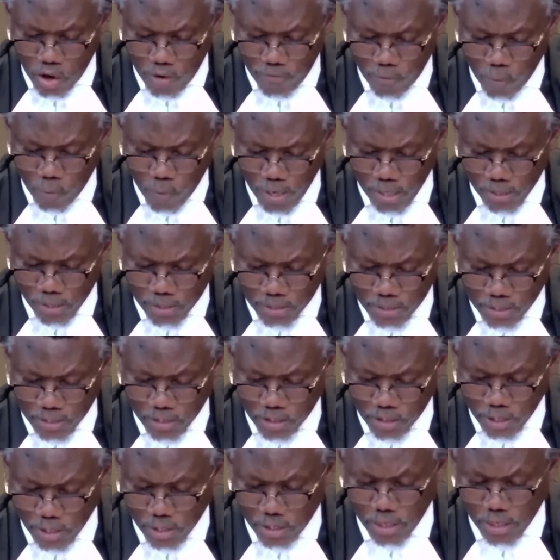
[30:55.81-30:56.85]
of World
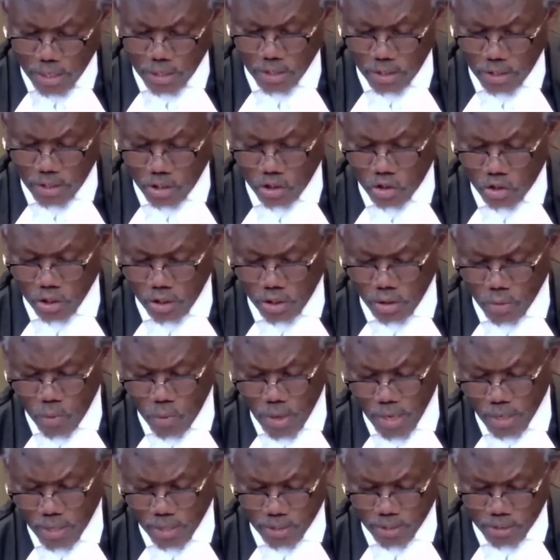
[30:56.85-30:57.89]
Central
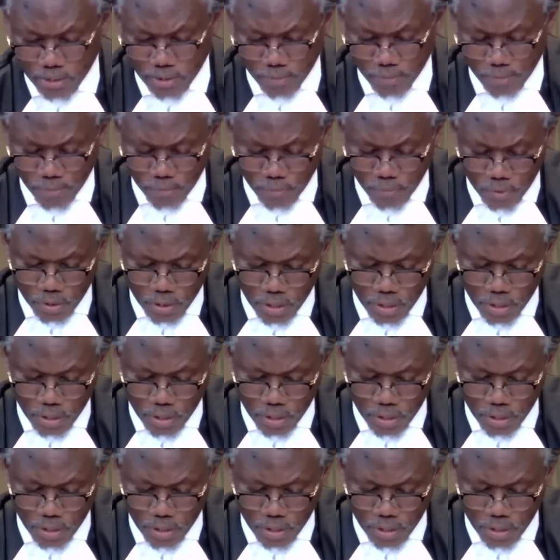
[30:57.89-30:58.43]
Kitchen workers.